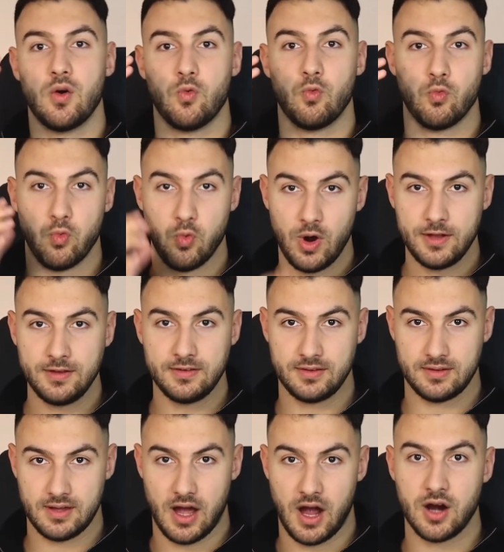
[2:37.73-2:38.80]
What
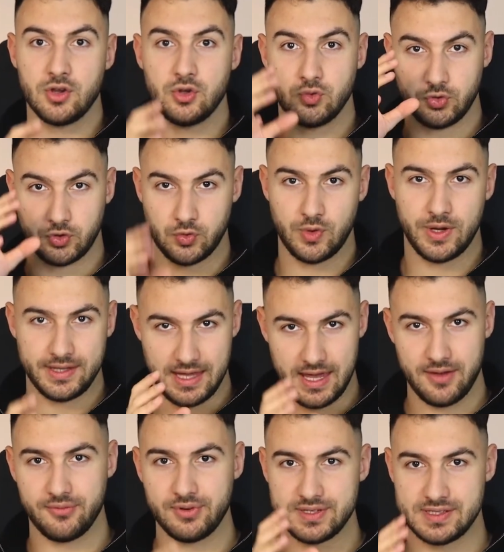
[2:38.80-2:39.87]
are you doing
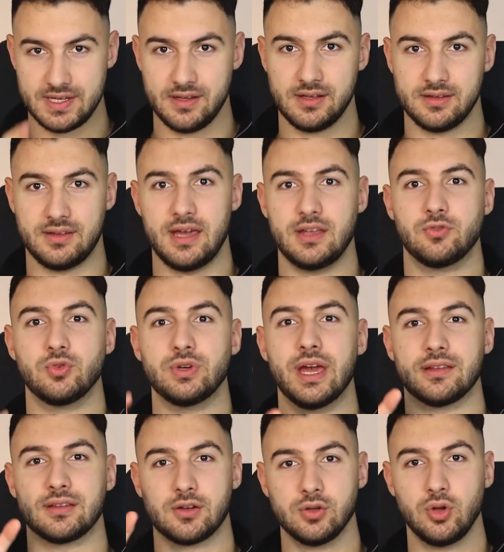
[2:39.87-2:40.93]
every single day to
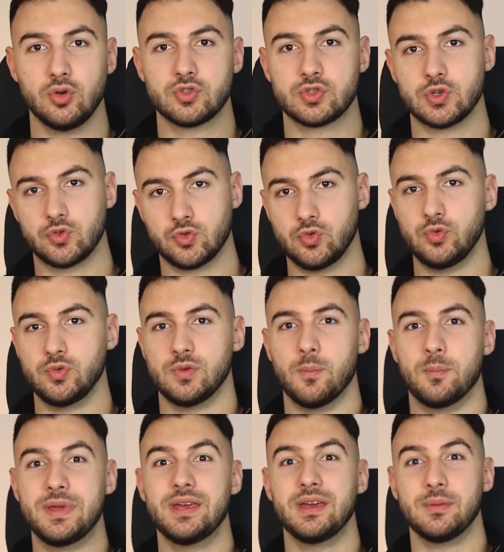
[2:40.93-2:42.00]
get closer to
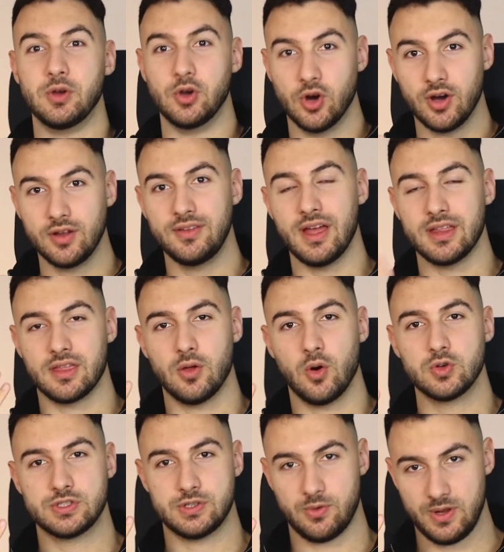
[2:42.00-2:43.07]
being good at
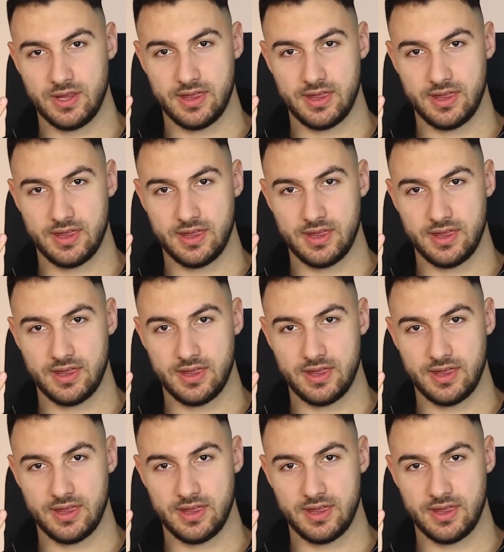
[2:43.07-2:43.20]
those three